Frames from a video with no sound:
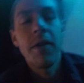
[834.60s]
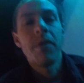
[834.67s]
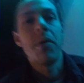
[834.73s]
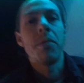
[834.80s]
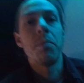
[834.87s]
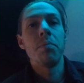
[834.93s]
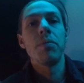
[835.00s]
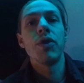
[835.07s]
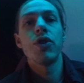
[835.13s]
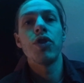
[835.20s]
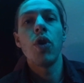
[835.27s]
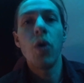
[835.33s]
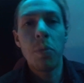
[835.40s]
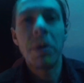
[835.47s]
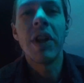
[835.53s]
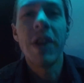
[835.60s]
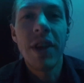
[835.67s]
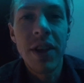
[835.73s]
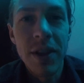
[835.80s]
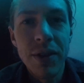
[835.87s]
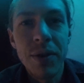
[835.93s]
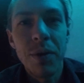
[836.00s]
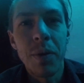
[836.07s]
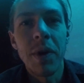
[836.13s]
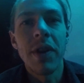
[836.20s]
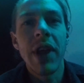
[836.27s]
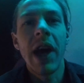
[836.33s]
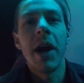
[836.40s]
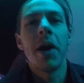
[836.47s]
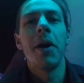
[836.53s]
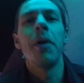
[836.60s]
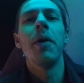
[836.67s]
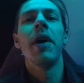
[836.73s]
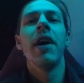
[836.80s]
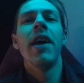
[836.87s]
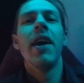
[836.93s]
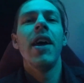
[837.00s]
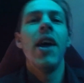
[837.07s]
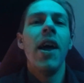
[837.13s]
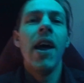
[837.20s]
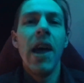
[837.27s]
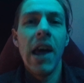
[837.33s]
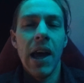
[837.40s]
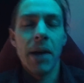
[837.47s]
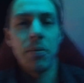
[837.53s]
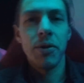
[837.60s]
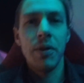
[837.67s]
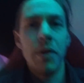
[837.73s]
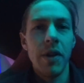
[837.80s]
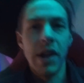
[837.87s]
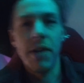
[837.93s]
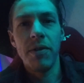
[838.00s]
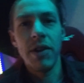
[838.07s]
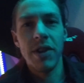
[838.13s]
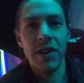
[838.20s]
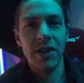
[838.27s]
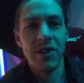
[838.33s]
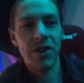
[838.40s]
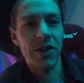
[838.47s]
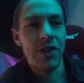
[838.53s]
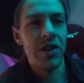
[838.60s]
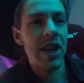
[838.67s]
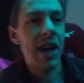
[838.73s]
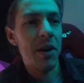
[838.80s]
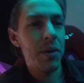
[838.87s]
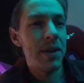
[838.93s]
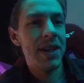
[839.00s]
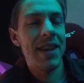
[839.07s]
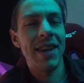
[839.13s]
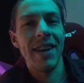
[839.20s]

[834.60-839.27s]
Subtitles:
am so pleased with how absolutely everything turned out.